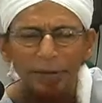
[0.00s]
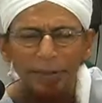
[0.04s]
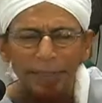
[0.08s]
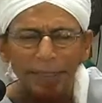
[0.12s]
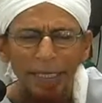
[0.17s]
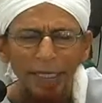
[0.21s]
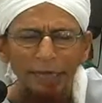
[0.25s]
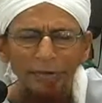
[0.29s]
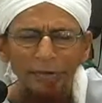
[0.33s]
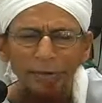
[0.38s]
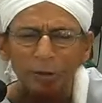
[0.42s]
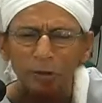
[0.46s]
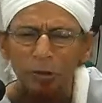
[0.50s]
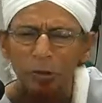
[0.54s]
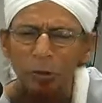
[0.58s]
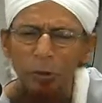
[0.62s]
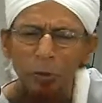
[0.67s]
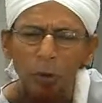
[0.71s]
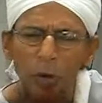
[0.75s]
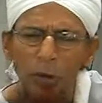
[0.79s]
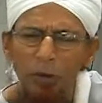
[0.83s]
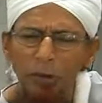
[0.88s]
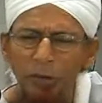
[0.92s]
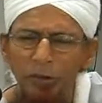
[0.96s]
He gets the
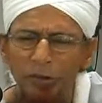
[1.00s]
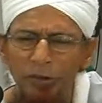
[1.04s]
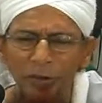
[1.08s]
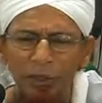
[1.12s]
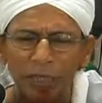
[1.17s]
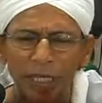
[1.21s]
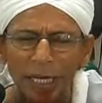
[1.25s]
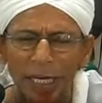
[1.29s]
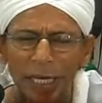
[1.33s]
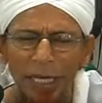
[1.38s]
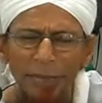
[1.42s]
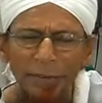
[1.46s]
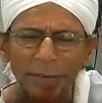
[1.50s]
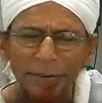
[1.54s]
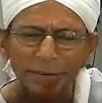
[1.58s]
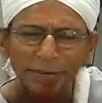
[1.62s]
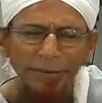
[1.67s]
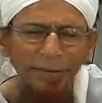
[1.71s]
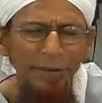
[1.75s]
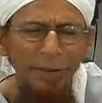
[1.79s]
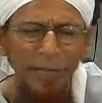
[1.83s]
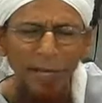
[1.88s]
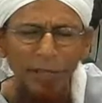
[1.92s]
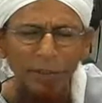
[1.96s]
reward of jihad. This
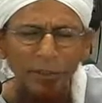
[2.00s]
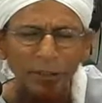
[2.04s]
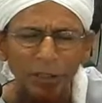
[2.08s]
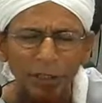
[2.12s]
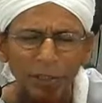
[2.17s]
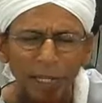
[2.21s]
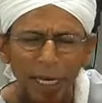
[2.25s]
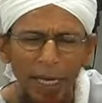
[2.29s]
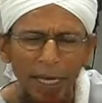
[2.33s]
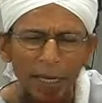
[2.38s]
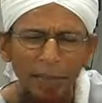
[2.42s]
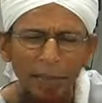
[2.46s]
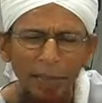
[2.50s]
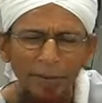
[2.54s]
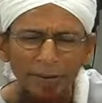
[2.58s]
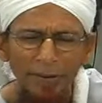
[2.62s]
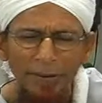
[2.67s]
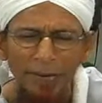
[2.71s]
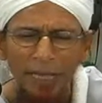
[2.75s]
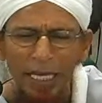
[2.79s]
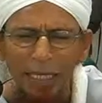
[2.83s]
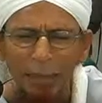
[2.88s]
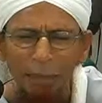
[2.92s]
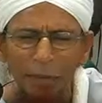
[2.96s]
is like jihad.
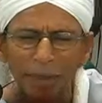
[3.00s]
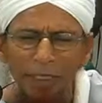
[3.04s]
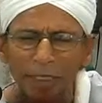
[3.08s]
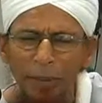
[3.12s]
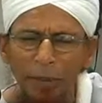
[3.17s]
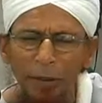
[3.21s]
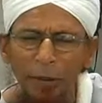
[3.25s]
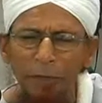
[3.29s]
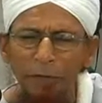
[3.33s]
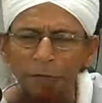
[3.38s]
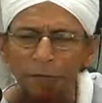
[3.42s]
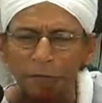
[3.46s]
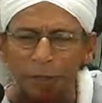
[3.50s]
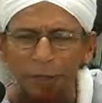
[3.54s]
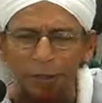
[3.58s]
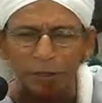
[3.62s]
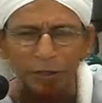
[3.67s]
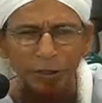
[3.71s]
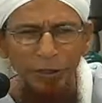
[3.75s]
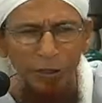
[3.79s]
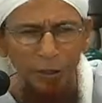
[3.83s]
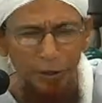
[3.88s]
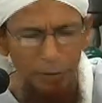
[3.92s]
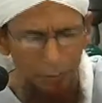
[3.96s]
This is like being on the
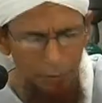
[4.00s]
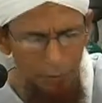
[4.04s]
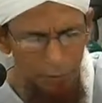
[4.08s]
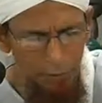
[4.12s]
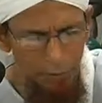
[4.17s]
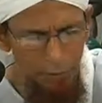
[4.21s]
frontier.